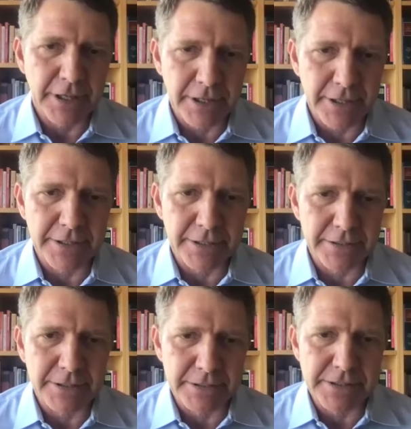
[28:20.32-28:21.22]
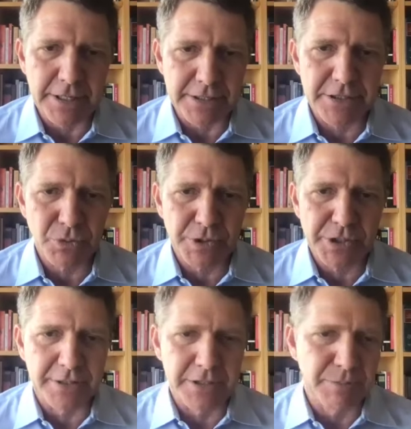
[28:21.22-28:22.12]
uh, in, in Texas, which
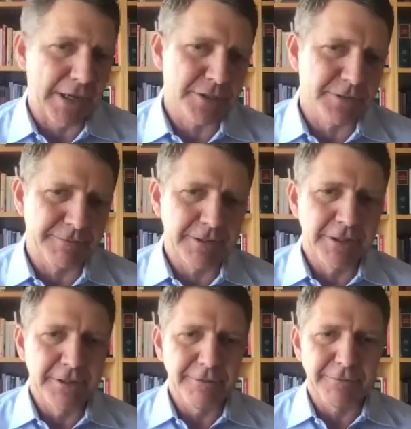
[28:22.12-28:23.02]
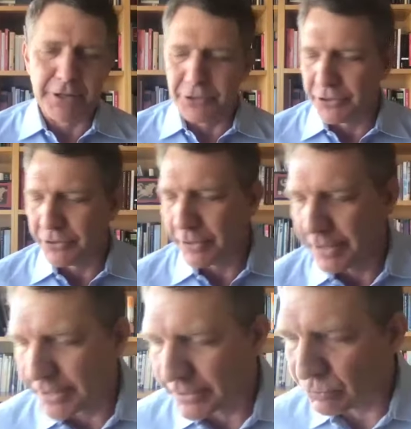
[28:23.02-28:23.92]
had this massive failure
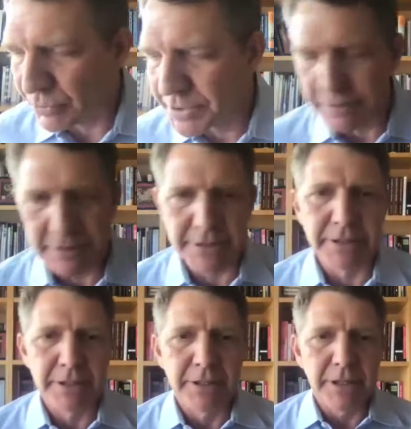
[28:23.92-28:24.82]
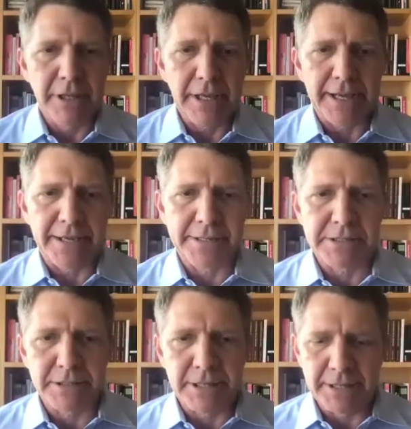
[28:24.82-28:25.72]
uh, recently. And
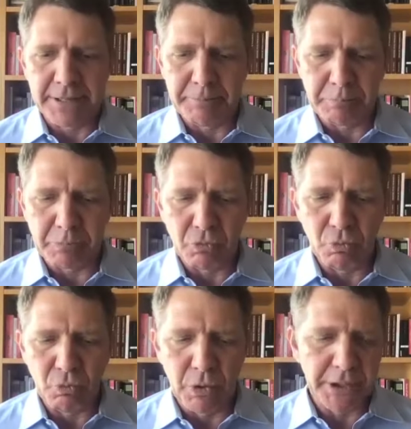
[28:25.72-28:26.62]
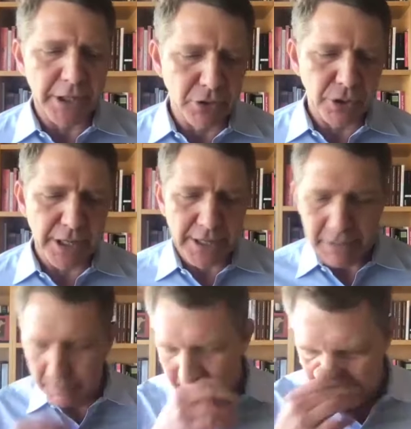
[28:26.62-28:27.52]
um, one can look at,
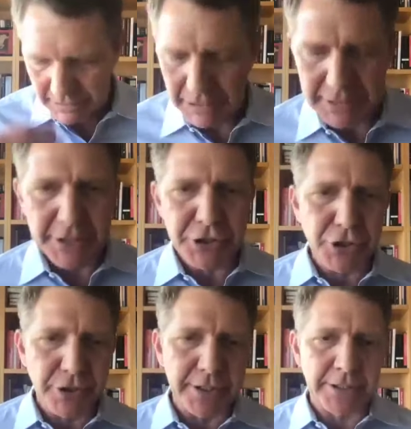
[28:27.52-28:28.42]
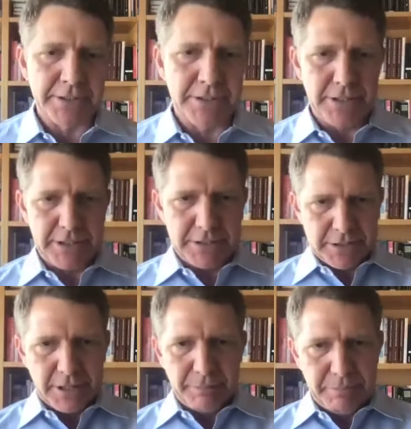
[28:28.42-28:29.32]
I mean, initially
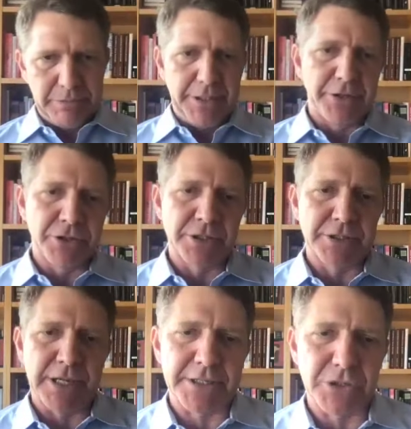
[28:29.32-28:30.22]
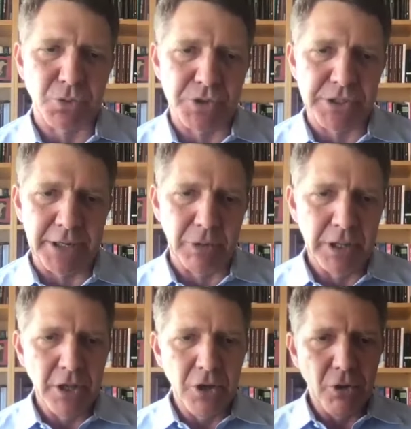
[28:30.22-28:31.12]
some leaders in Texas were saying,
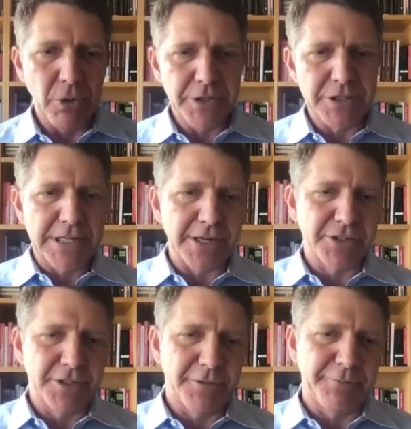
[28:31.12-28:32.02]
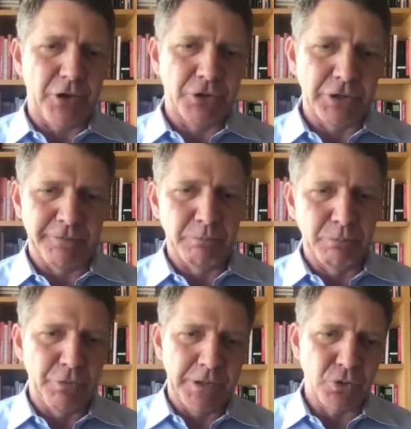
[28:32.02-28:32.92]
well, this is actually the fault of
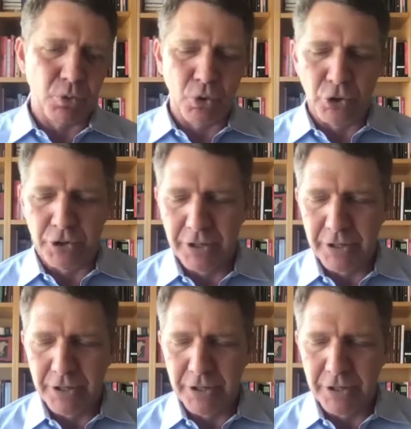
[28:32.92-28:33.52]
moving toward